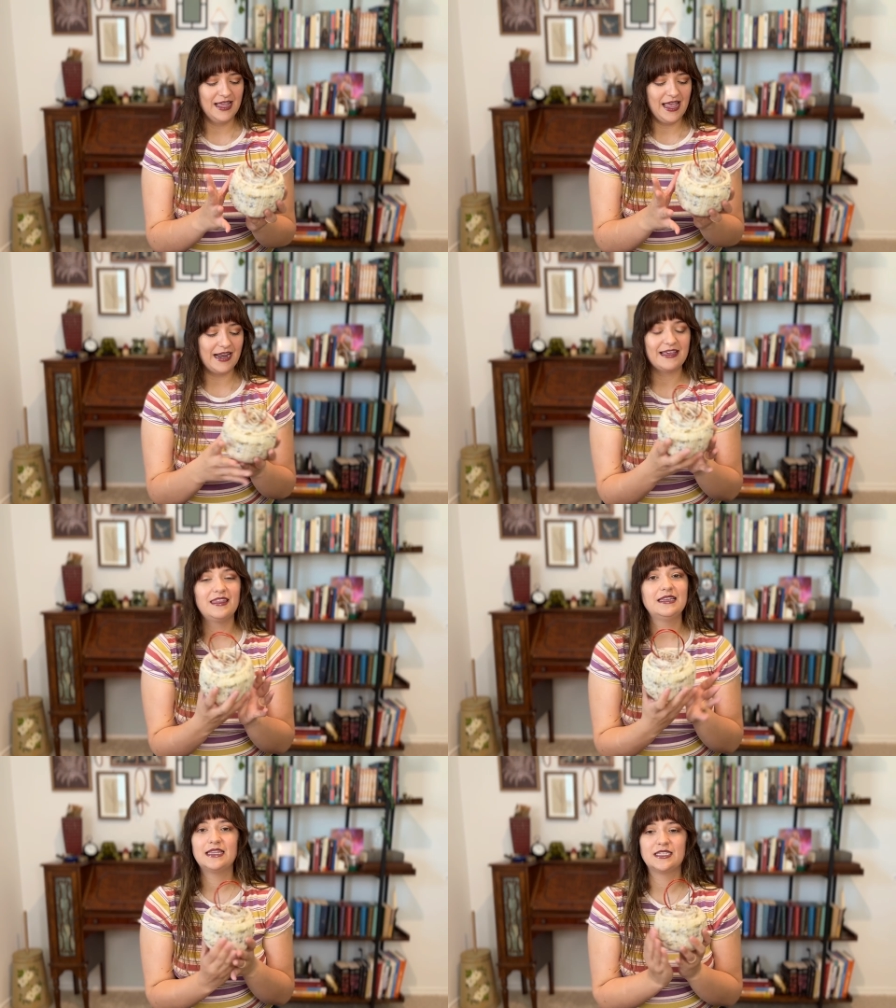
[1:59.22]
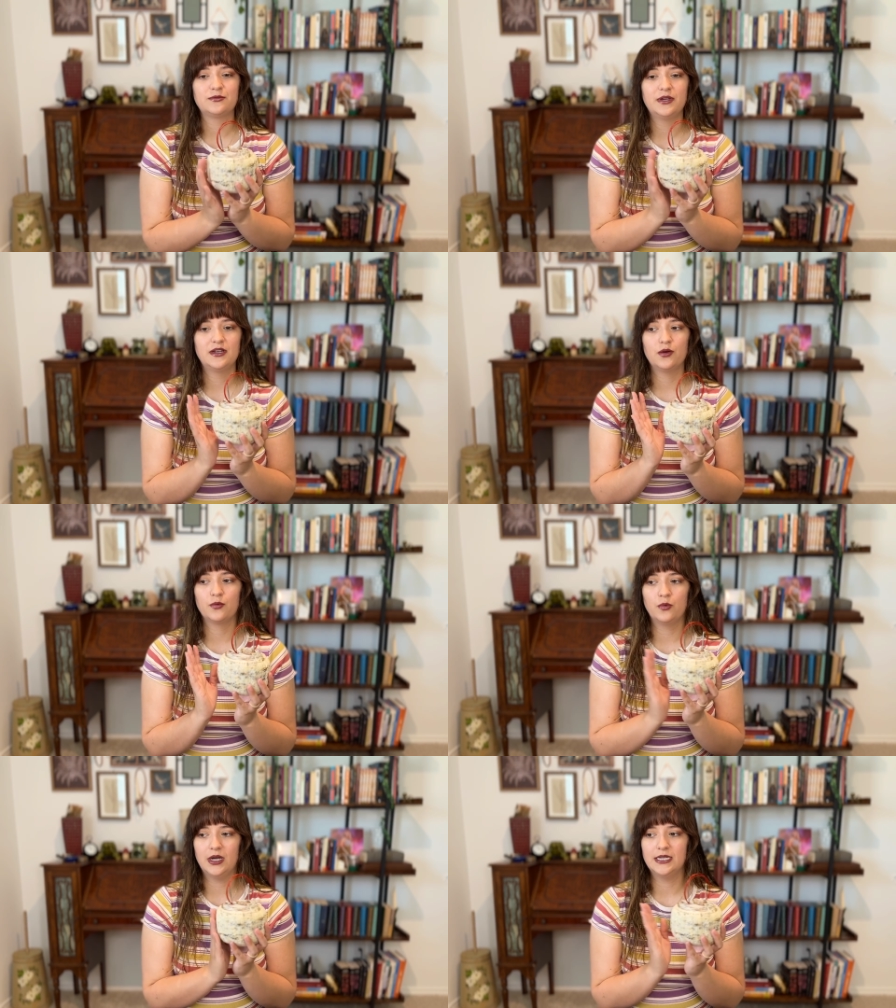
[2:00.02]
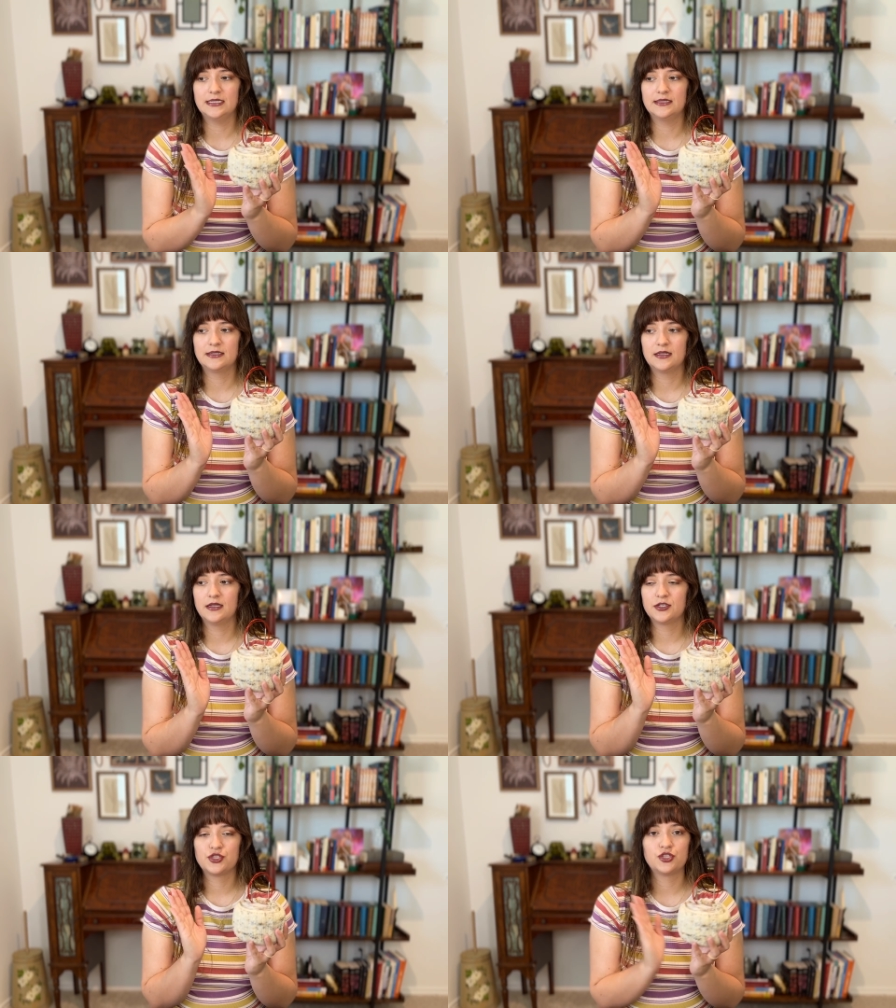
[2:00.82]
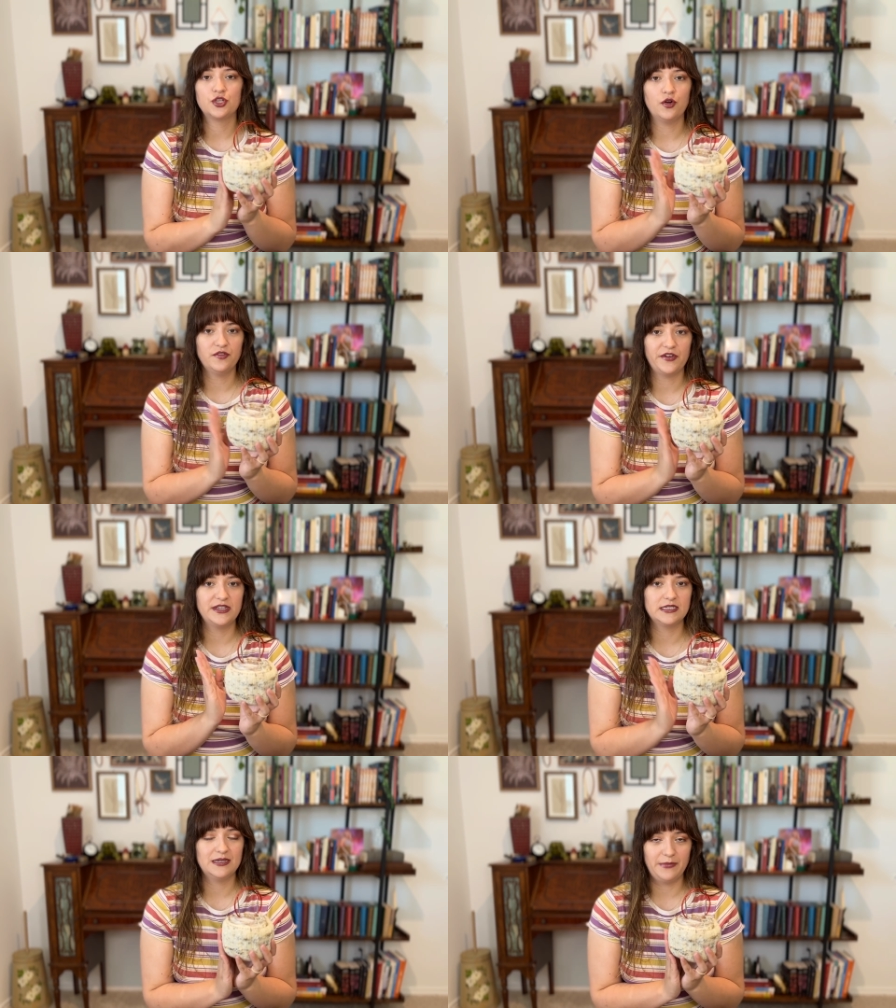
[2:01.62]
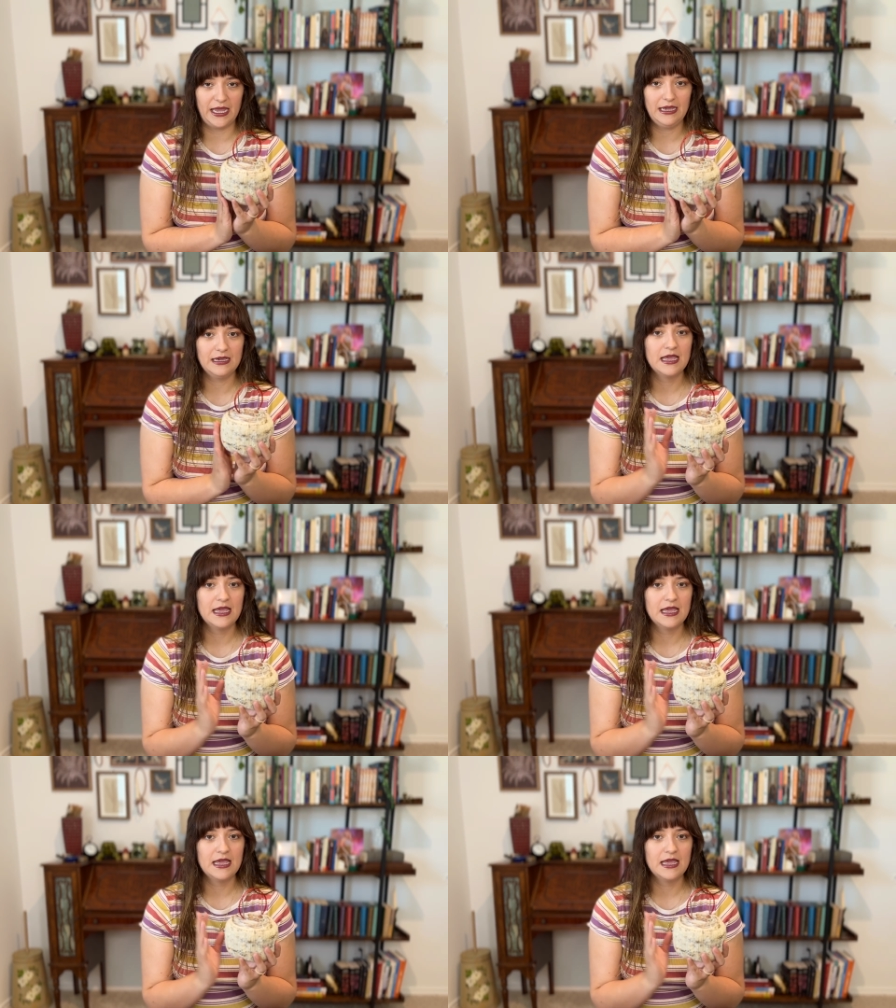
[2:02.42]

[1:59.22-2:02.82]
And I think this one was so fun to make.